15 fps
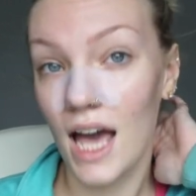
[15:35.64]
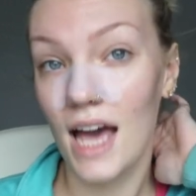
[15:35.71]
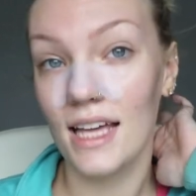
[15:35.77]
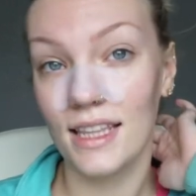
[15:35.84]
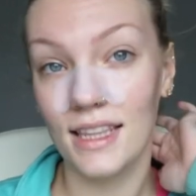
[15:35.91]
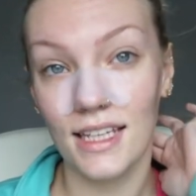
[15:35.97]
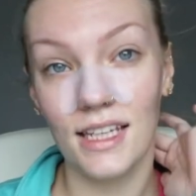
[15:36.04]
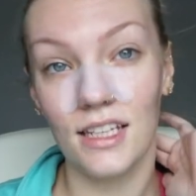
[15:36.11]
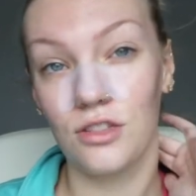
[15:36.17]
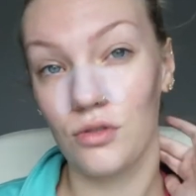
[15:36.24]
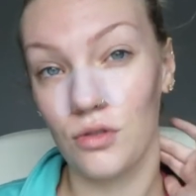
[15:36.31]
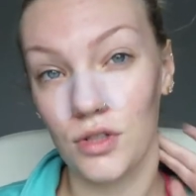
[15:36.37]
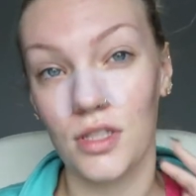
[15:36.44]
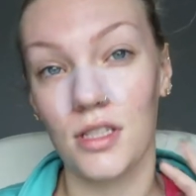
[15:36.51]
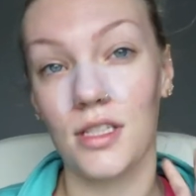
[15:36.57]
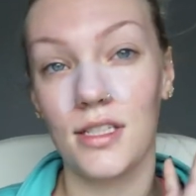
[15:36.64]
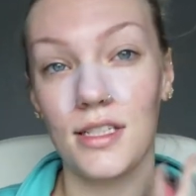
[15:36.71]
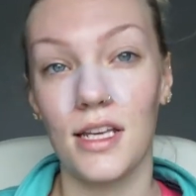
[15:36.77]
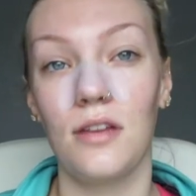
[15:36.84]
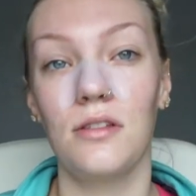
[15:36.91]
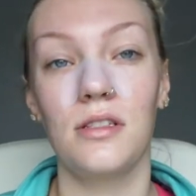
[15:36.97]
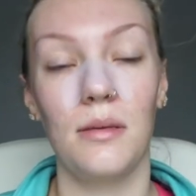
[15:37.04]
I think as gross as it
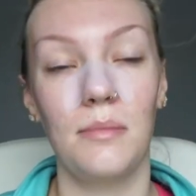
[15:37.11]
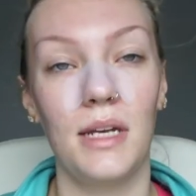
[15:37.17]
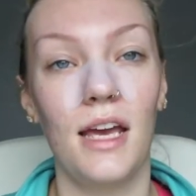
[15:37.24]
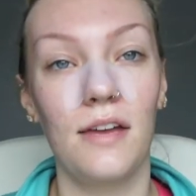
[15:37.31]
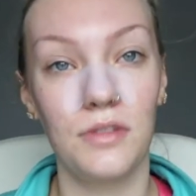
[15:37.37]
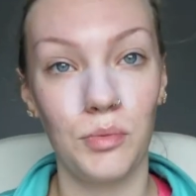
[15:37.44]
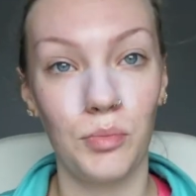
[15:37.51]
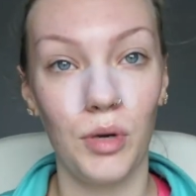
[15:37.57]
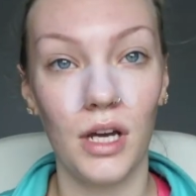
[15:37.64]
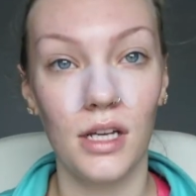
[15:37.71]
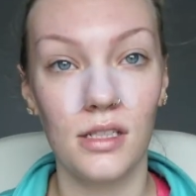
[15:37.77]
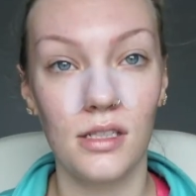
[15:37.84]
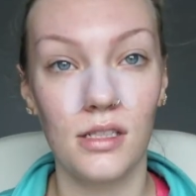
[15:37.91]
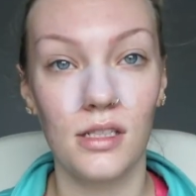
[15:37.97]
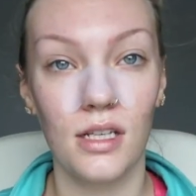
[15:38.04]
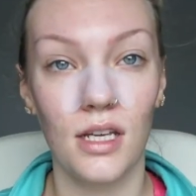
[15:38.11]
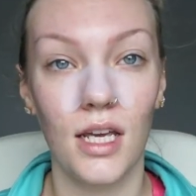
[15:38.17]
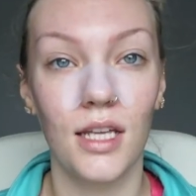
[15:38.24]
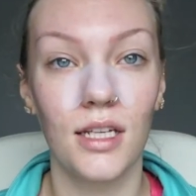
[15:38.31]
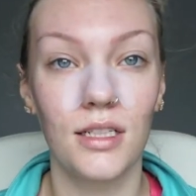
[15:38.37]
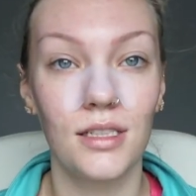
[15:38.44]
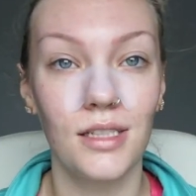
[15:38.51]
sounds, I'm going to have to press
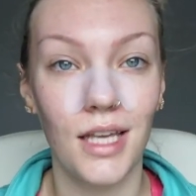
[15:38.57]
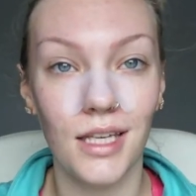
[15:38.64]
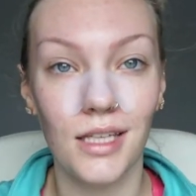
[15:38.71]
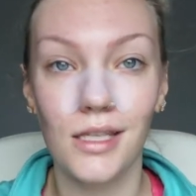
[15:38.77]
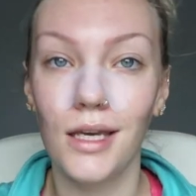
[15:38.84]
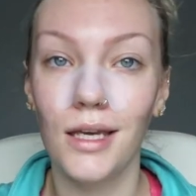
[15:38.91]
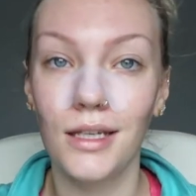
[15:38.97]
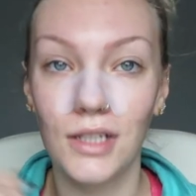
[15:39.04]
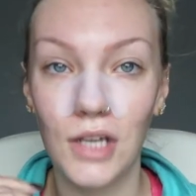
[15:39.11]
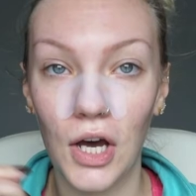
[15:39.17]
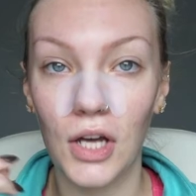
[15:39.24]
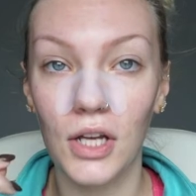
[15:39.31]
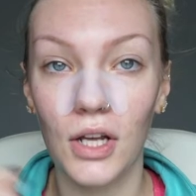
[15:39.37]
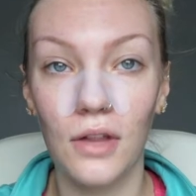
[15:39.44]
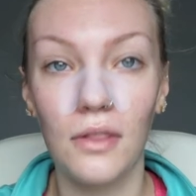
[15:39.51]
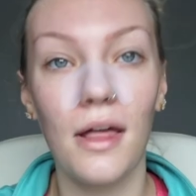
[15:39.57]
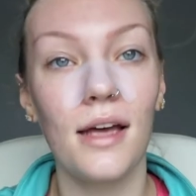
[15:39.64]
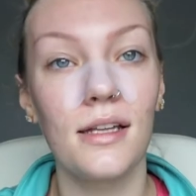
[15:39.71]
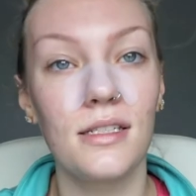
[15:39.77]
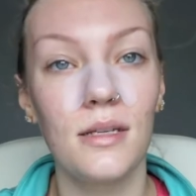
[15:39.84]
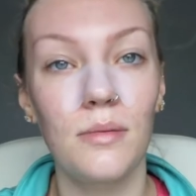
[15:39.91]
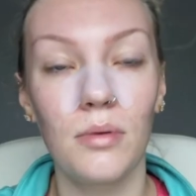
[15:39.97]
and like cut a
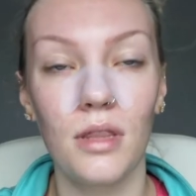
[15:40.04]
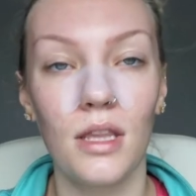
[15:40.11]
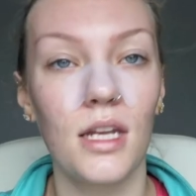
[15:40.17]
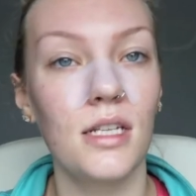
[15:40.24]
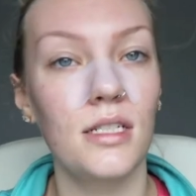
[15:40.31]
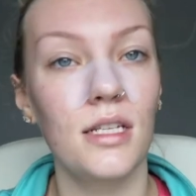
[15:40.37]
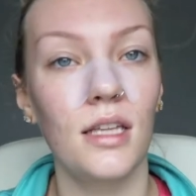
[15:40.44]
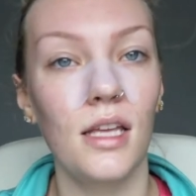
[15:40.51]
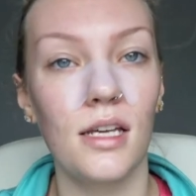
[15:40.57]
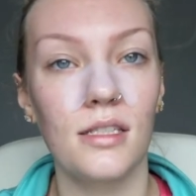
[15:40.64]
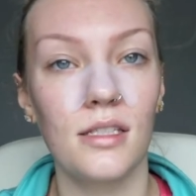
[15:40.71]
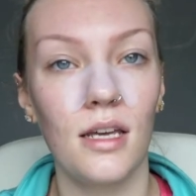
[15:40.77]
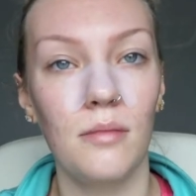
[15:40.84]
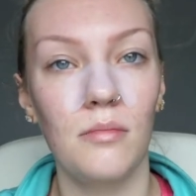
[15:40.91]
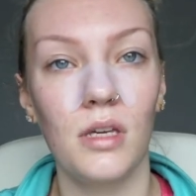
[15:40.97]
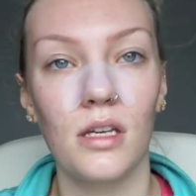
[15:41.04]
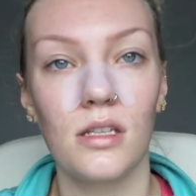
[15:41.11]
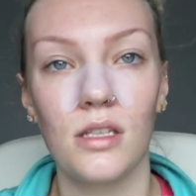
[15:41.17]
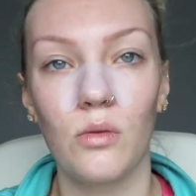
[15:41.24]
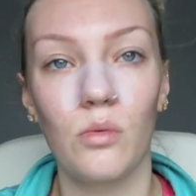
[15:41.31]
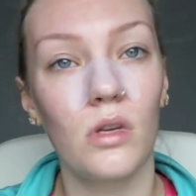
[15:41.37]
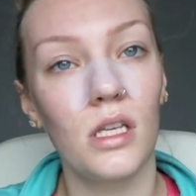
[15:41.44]
lot deeper than I did last time
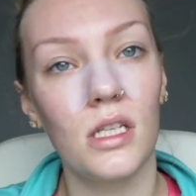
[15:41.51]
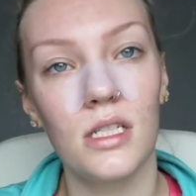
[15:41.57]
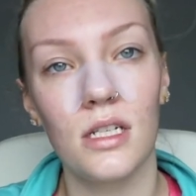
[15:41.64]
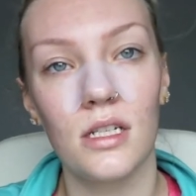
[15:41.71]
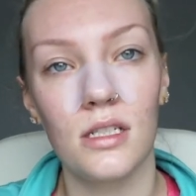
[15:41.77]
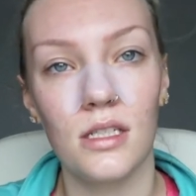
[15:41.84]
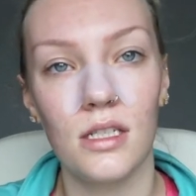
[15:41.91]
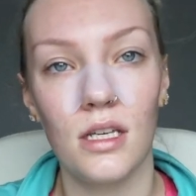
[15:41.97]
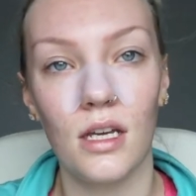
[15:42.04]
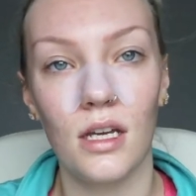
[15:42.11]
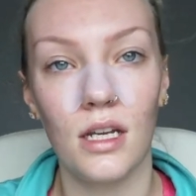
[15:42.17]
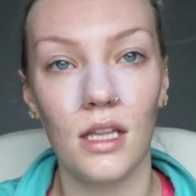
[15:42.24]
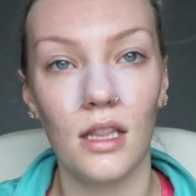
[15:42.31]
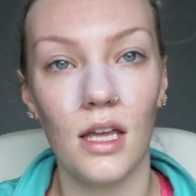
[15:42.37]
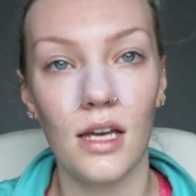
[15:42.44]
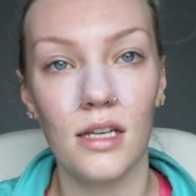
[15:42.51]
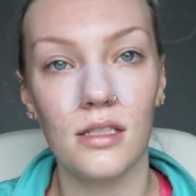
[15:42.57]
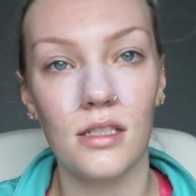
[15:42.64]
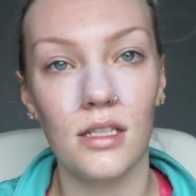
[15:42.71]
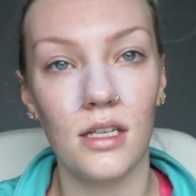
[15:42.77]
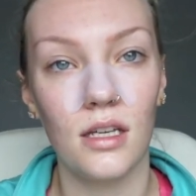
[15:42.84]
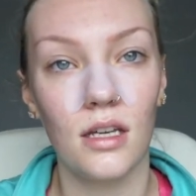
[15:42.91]
because I really didn't see any
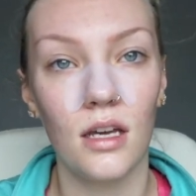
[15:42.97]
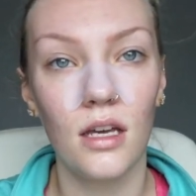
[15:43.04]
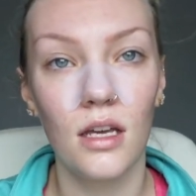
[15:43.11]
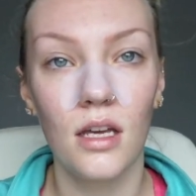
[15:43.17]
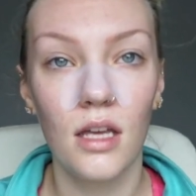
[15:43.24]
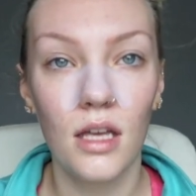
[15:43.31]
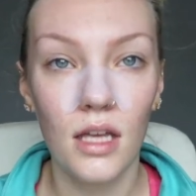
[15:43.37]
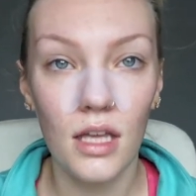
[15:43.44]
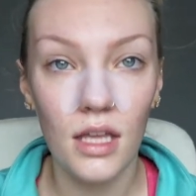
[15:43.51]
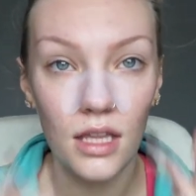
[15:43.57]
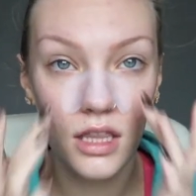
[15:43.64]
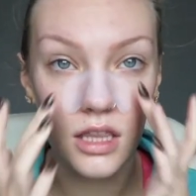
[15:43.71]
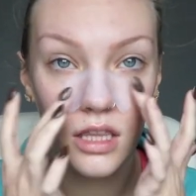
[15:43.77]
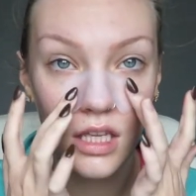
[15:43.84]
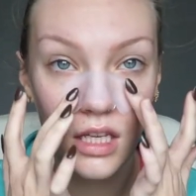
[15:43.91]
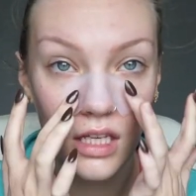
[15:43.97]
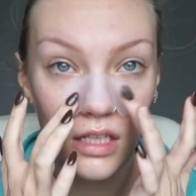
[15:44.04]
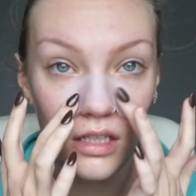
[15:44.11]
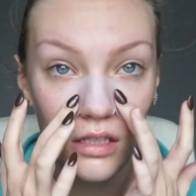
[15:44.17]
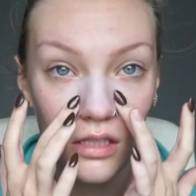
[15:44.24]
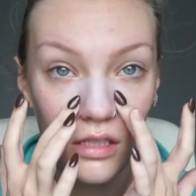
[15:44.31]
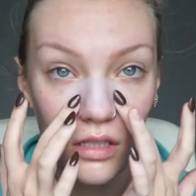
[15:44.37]
lasting
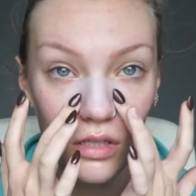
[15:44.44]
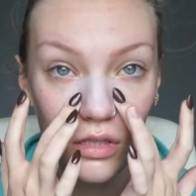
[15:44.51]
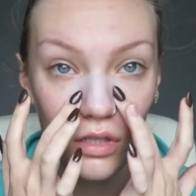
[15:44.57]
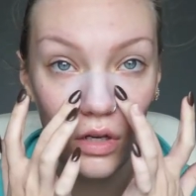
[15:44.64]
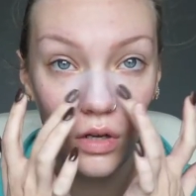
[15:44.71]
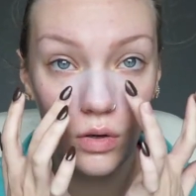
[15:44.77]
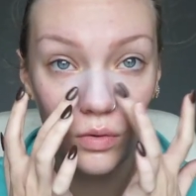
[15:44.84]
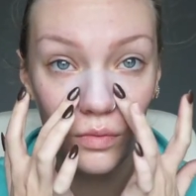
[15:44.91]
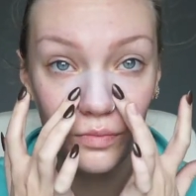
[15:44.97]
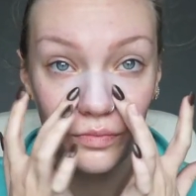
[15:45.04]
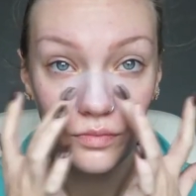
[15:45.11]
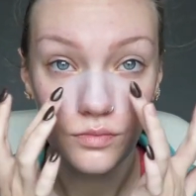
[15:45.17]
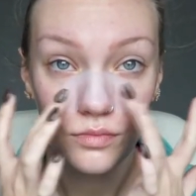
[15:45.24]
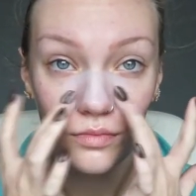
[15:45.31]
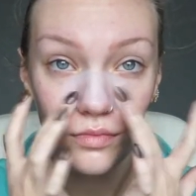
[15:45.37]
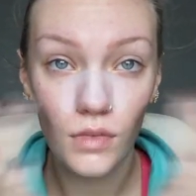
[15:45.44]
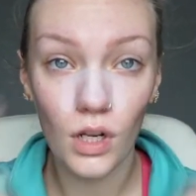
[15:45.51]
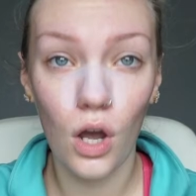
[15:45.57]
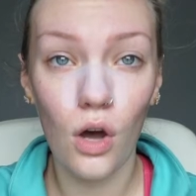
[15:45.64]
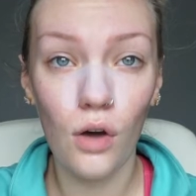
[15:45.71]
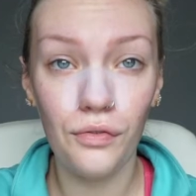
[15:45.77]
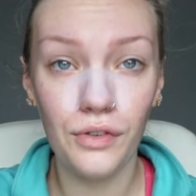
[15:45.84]
things. So
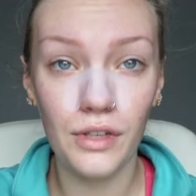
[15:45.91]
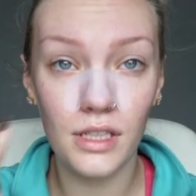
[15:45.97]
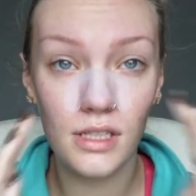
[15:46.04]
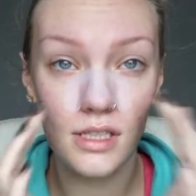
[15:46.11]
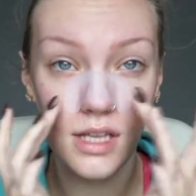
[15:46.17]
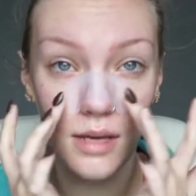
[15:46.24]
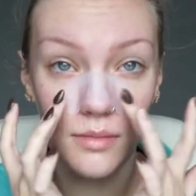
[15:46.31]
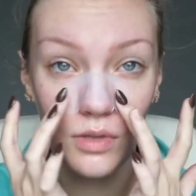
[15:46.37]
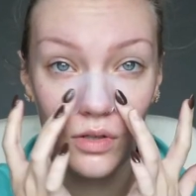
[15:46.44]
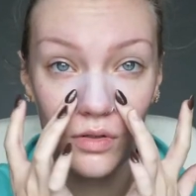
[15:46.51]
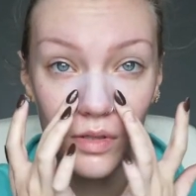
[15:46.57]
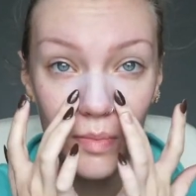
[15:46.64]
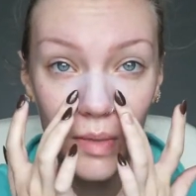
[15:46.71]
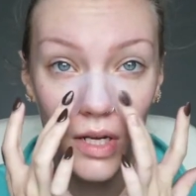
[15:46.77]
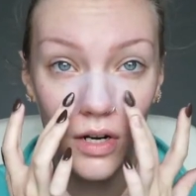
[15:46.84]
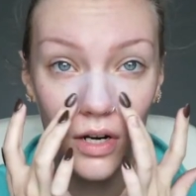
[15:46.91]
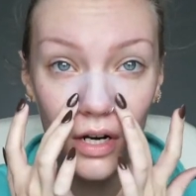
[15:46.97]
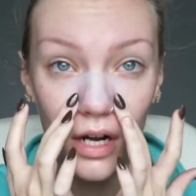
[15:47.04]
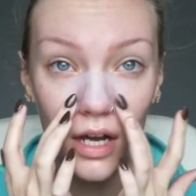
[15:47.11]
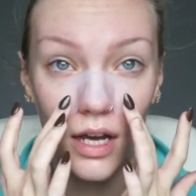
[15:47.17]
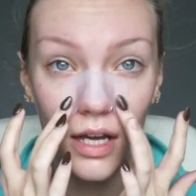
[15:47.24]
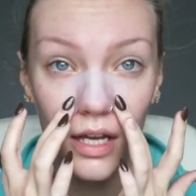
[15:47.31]
hopefully this time goes
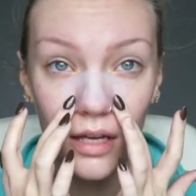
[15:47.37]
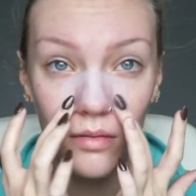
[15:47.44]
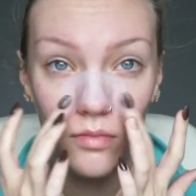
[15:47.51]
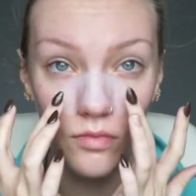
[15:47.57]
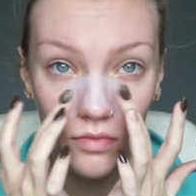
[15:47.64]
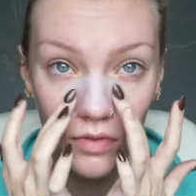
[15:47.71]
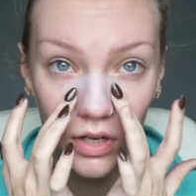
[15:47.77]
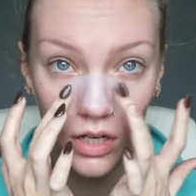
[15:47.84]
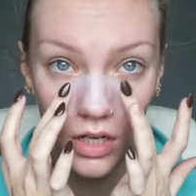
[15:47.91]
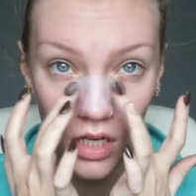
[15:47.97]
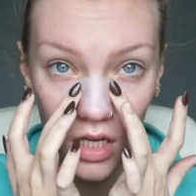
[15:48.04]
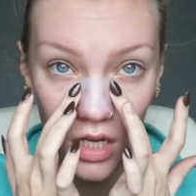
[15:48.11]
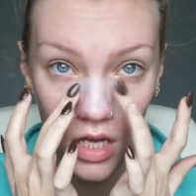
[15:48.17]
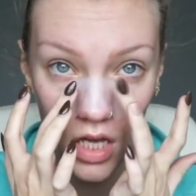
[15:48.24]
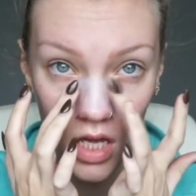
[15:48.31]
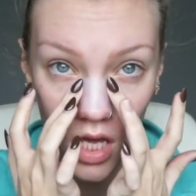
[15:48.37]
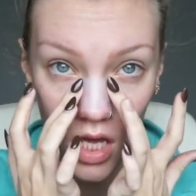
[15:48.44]
better. I am very